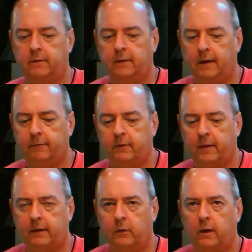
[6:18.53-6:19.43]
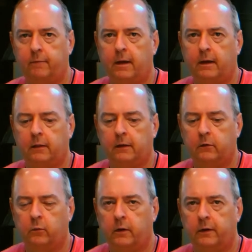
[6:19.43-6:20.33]
And then after that, you have that
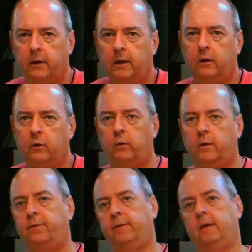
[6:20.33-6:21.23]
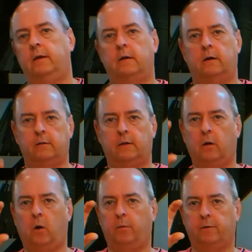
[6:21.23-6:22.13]
clear one with the uh,
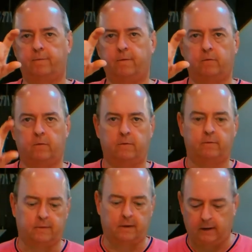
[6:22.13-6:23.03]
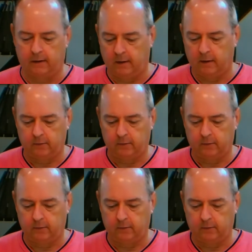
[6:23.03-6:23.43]
little opal diffuser inside.